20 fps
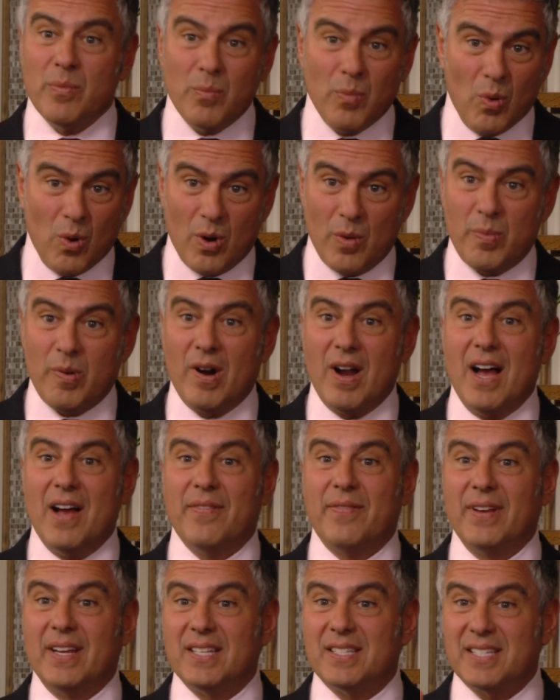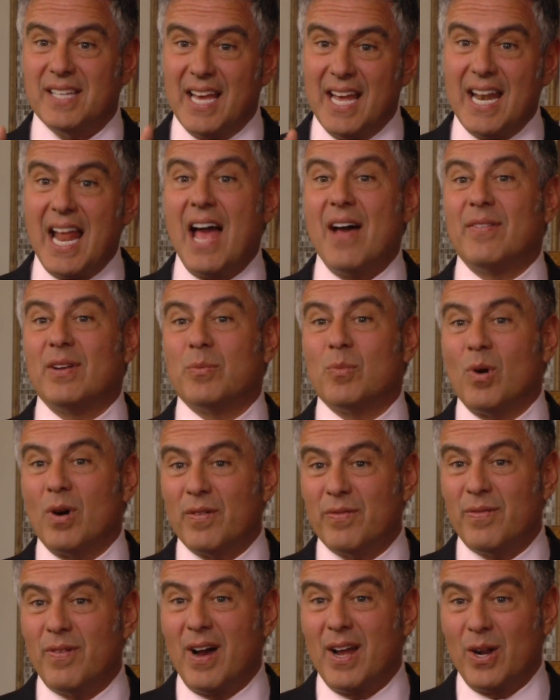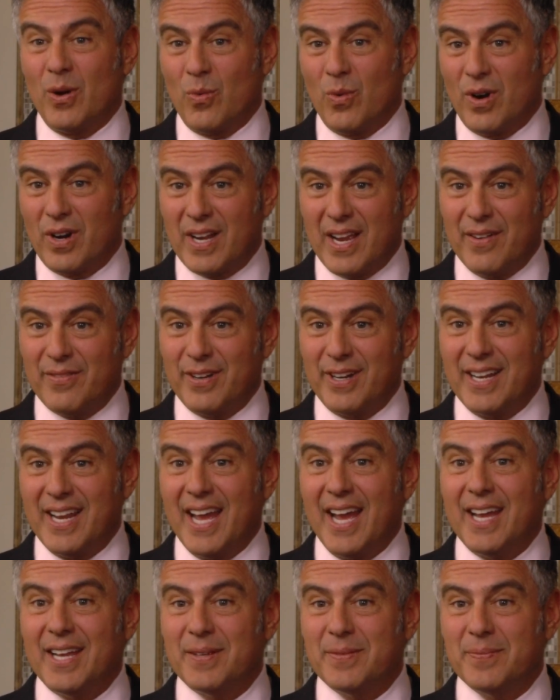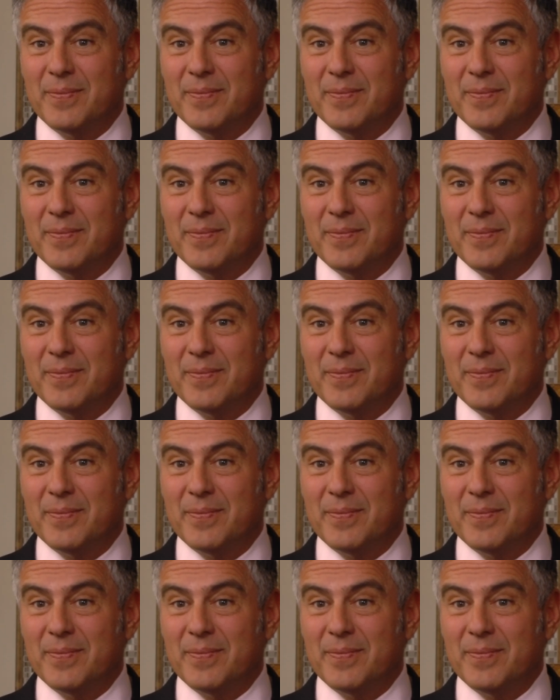more profits, and having more fun at work every day.